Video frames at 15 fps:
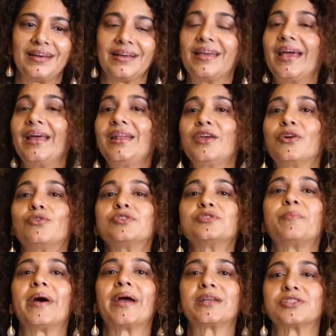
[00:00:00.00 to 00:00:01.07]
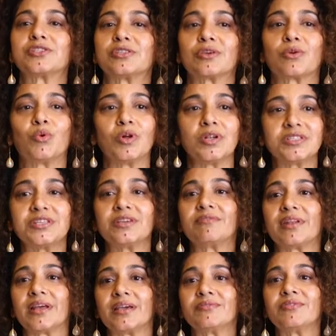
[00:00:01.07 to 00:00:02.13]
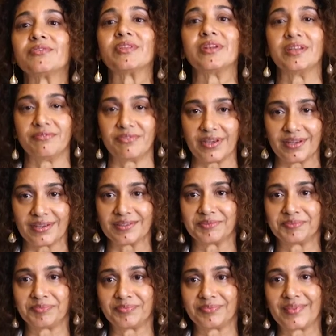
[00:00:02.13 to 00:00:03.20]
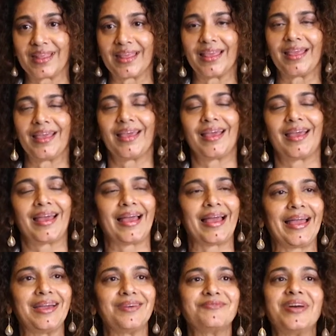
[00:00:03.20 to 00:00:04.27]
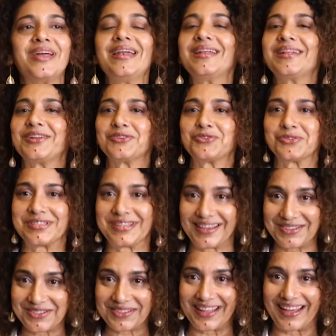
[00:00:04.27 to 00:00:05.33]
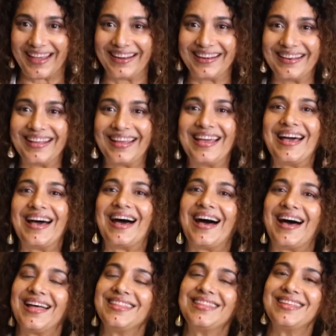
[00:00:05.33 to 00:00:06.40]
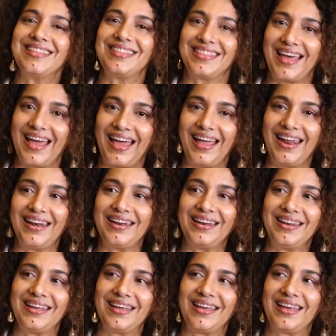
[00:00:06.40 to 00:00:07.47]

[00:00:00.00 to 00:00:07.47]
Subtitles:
Again, it goes back to the quality of life of the living. I have very little to say to that, other than